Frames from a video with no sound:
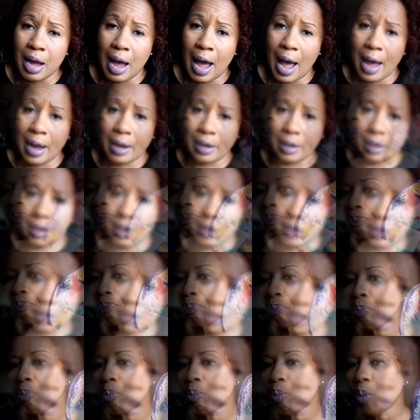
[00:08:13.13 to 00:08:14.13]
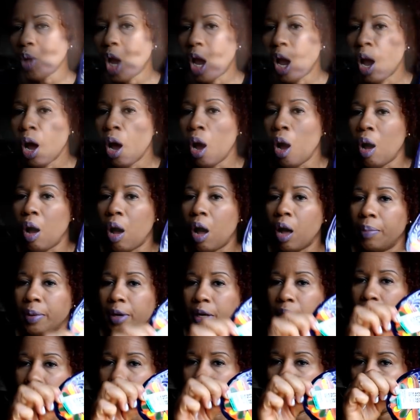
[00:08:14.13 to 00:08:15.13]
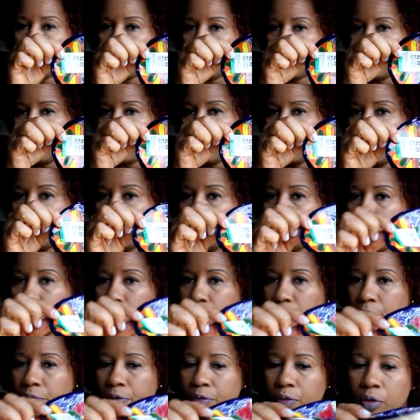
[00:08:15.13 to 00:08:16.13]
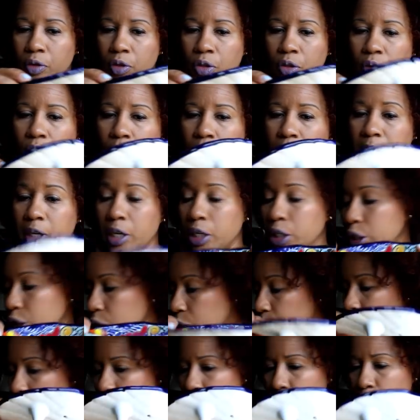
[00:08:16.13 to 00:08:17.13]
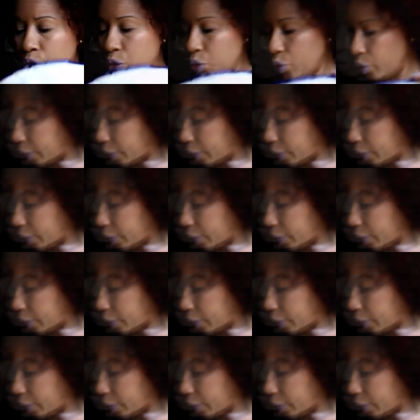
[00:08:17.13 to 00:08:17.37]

acne scarring all because of this beautiful soap dish. It was two.